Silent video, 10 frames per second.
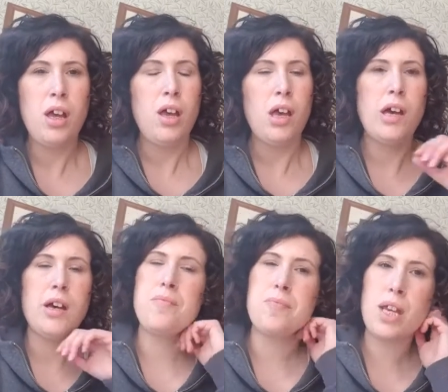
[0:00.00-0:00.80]

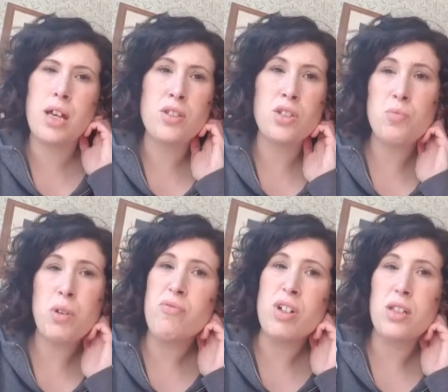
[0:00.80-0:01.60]
And some
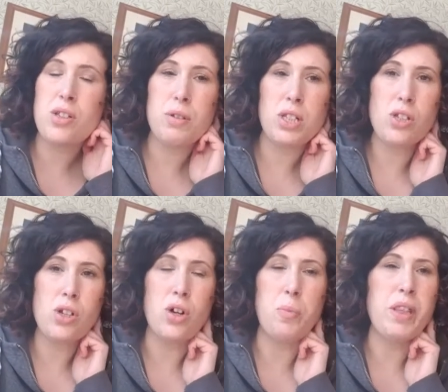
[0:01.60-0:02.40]
won't really do it at
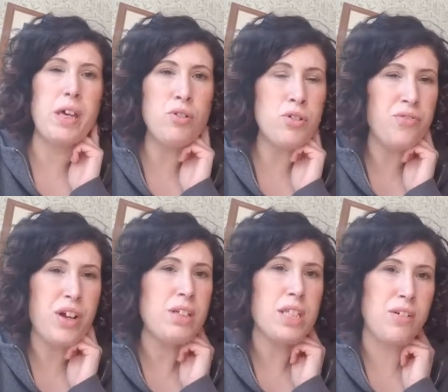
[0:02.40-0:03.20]
all, but they're all
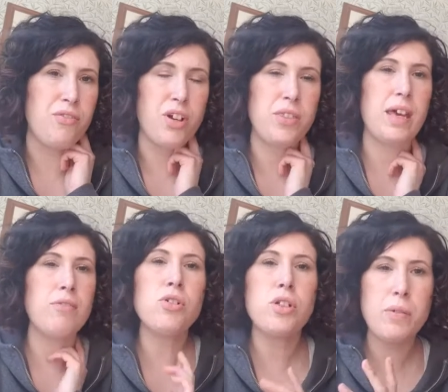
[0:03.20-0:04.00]
very different. They're
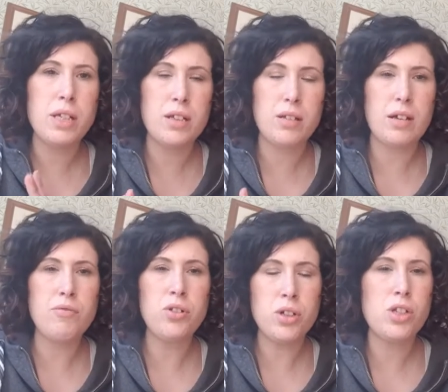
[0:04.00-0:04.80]
all going
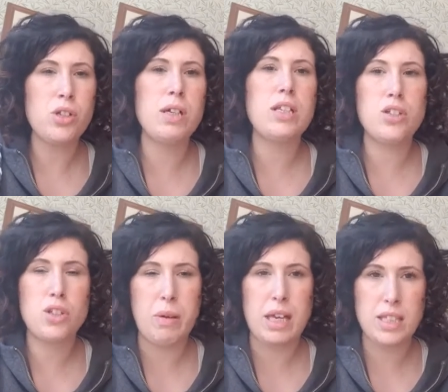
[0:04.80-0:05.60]
to do it to
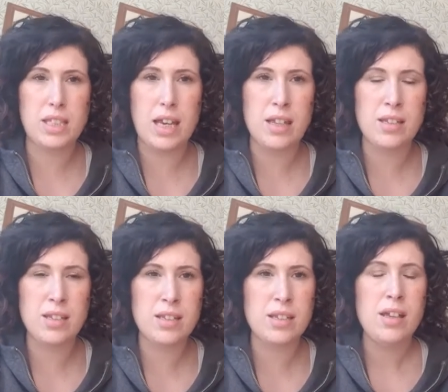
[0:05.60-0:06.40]
some
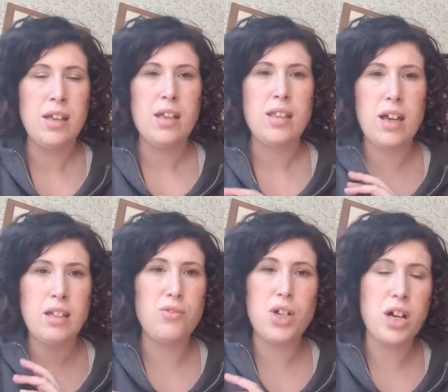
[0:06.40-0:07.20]
extent, and
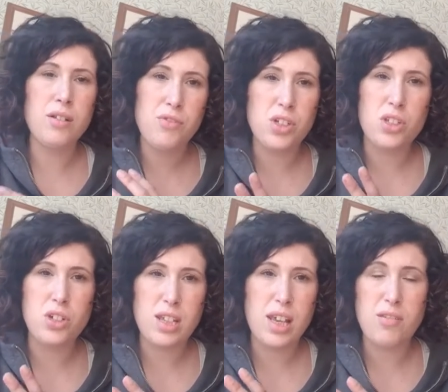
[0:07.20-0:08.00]
you've kind of just got
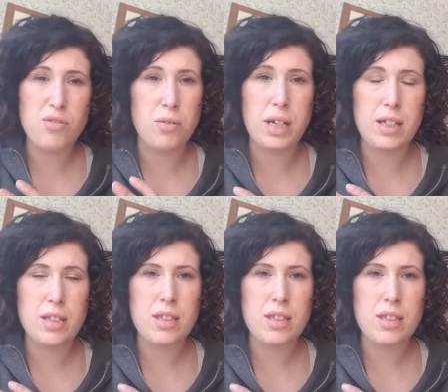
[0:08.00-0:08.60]
to get through it.